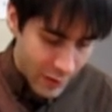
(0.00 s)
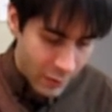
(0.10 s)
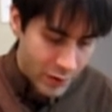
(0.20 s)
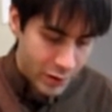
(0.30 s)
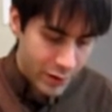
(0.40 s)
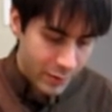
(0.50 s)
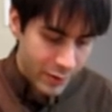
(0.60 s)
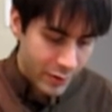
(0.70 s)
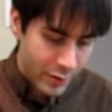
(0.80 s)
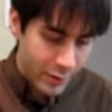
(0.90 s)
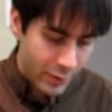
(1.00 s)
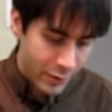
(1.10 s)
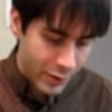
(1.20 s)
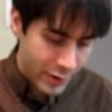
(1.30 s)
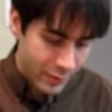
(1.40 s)
When you're done with your oil
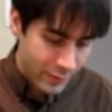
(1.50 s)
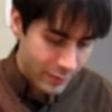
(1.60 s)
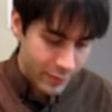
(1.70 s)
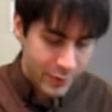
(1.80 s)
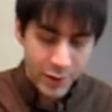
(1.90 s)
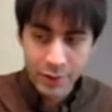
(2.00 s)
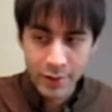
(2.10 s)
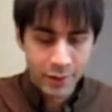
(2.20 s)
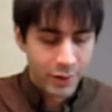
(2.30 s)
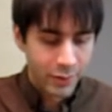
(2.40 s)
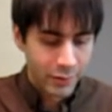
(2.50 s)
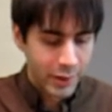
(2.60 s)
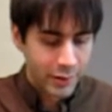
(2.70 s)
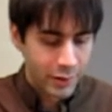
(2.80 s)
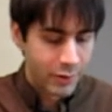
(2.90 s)
stone, you don't
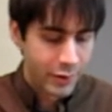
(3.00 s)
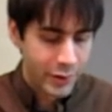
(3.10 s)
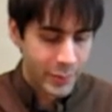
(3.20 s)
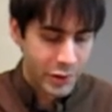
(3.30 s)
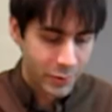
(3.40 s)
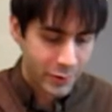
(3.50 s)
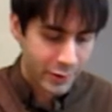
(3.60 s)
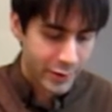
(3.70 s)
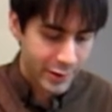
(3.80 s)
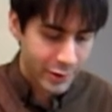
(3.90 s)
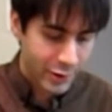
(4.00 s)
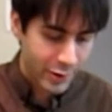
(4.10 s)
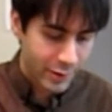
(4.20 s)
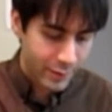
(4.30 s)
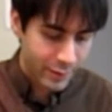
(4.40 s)
need to use as much oil as I
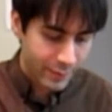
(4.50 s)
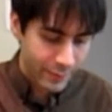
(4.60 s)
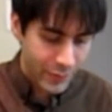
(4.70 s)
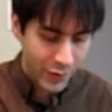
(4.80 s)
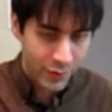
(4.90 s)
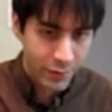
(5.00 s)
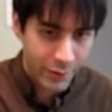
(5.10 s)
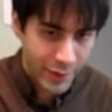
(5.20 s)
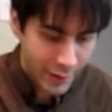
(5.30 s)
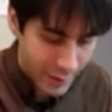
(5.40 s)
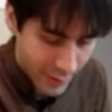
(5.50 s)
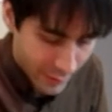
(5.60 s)
just threw on there.